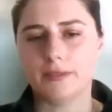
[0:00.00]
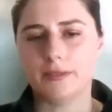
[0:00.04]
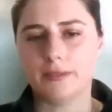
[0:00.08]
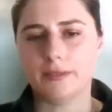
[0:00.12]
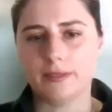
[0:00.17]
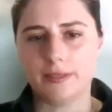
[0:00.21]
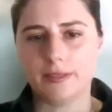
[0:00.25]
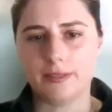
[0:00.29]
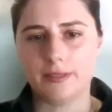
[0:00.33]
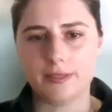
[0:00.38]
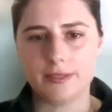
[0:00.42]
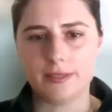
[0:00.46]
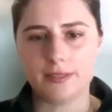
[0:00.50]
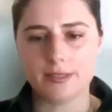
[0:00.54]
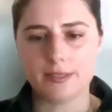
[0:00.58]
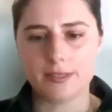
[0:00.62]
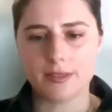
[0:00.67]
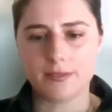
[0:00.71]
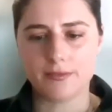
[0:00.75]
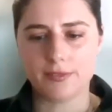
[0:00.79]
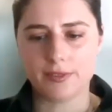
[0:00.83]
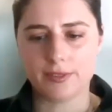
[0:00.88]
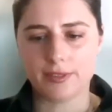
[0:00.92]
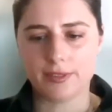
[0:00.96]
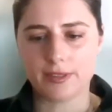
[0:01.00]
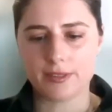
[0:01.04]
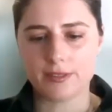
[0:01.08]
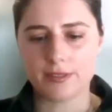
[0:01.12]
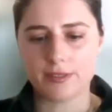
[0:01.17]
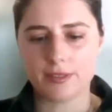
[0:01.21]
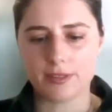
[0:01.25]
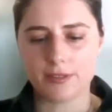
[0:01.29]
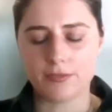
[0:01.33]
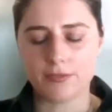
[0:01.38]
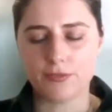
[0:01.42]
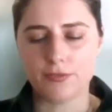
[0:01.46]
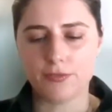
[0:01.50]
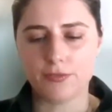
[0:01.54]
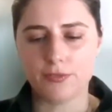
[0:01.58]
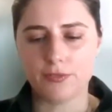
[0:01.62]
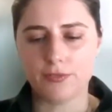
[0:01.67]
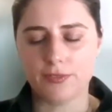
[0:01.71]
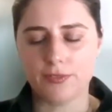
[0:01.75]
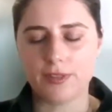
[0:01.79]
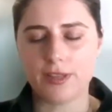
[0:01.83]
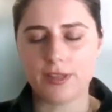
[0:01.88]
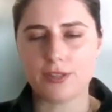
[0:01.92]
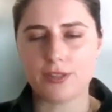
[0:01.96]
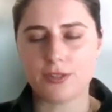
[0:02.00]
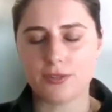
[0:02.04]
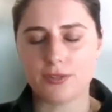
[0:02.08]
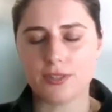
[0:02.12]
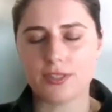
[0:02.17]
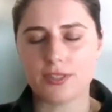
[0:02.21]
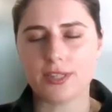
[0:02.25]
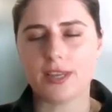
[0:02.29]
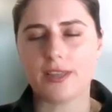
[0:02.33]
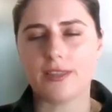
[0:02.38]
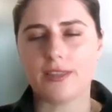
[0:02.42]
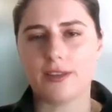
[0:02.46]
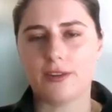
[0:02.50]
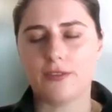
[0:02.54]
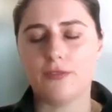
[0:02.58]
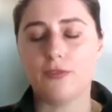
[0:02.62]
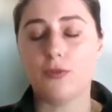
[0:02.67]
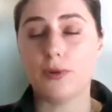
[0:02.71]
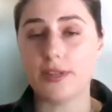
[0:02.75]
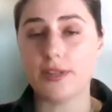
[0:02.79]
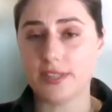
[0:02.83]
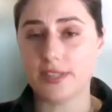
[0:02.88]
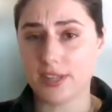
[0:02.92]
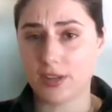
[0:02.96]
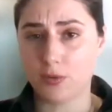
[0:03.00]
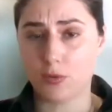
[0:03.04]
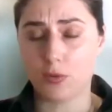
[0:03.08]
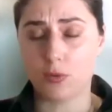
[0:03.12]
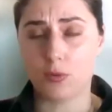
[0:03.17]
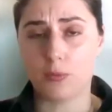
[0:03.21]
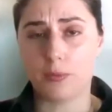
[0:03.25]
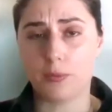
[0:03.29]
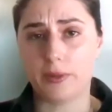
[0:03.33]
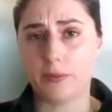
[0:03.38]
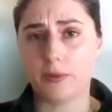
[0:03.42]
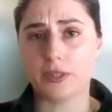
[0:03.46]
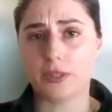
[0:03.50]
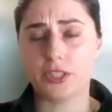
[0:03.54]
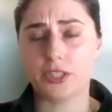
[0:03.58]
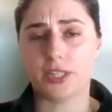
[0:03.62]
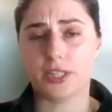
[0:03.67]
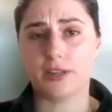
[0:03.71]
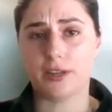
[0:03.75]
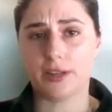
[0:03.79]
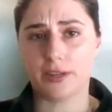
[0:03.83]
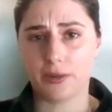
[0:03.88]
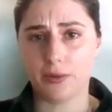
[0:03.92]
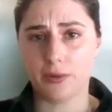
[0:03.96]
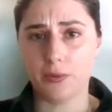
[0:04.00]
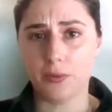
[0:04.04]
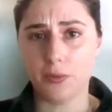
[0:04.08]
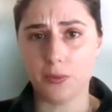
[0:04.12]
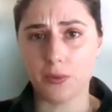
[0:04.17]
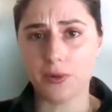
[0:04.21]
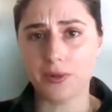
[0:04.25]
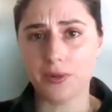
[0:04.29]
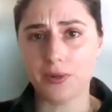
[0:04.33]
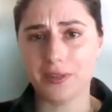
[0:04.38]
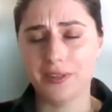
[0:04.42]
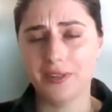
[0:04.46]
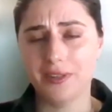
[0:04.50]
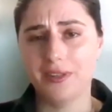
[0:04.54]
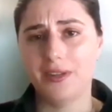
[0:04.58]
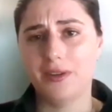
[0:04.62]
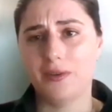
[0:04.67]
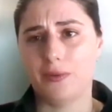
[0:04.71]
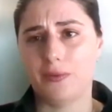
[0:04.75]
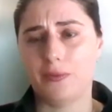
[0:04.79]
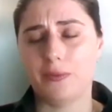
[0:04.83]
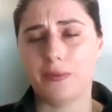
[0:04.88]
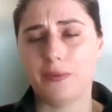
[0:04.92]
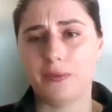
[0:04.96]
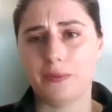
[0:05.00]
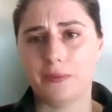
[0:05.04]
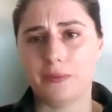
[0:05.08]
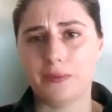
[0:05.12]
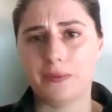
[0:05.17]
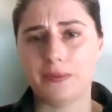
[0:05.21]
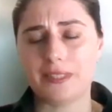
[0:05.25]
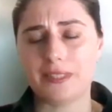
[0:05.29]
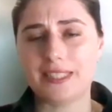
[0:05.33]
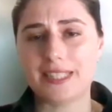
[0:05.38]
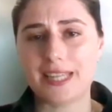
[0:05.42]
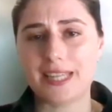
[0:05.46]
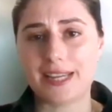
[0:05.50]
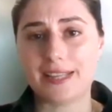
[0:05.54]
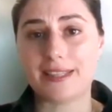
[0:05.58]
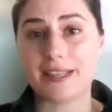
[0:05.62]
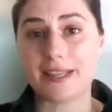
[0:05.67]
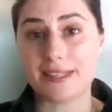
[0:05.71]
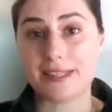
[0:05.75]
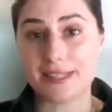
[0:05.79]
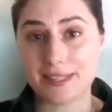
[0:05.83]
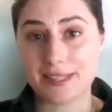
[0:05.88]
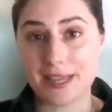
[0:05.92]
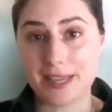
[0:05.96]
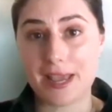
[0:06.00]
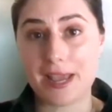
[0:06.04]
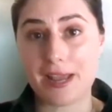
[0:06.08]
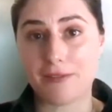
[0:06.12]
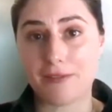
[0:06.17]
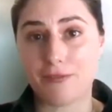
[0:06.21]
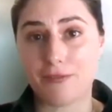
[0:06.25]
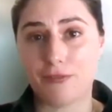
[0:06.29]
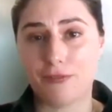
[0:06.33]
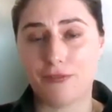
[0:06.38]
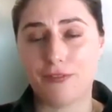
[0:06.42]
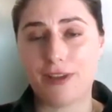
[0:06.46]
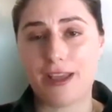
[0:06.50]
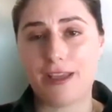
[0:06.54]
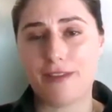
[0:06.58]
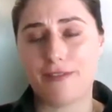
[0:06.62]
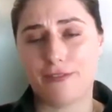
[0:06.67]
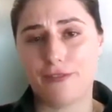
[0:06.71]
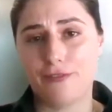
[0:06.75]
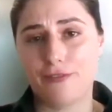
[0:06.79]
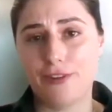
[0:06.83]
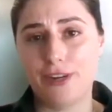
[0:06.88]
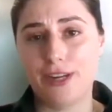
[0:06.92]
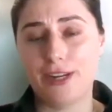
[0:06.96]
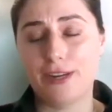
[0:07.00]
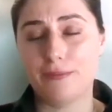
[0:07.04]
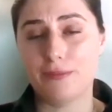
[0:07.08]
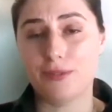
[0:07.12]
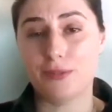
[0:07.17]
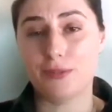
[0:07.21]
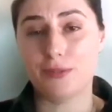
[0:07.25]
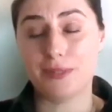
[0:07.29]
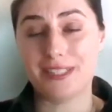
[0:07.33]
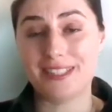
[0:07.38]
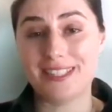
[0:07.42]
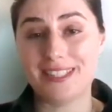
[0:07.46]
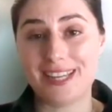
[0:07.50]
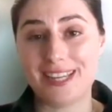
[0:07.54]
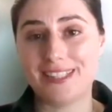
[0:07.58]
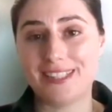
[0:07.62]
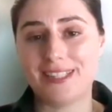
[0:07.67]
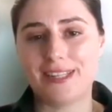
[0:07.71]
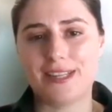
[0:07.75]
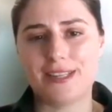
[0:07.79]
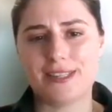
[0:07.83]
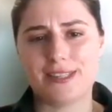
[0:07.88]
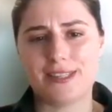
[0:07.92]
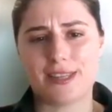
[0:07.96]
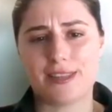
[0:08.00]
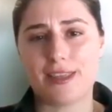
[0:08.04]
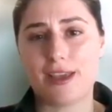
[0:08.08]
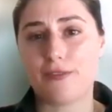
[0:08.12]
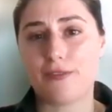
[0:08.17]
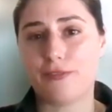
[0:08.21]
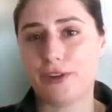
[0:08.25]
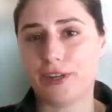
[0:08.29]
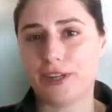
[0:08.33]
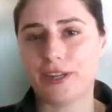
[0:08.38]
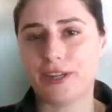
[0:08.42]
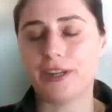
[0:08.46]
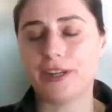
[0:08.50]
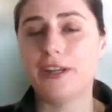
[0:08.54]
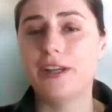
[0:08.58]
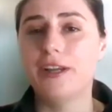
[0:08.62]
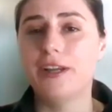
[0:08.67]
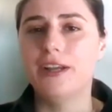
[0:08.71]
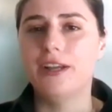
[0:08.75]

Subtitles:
Michael. And this is something that, as you say, that 4SA will be watching like a hawk. We will take that stand for faith and freedom to protect it in South Africa.